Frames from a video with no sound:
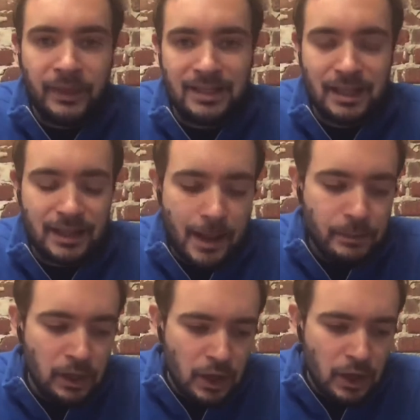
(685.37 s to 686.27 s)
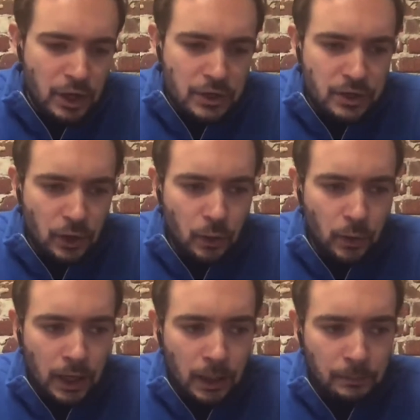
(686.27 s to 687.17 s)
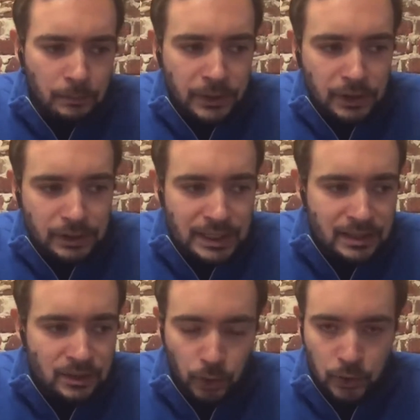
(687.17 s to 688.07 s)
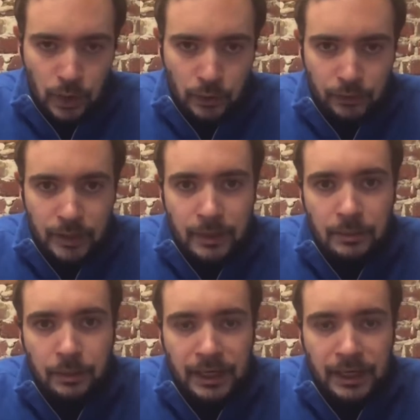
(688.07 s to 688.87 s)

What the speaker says: Things like that. So build works well with Readme,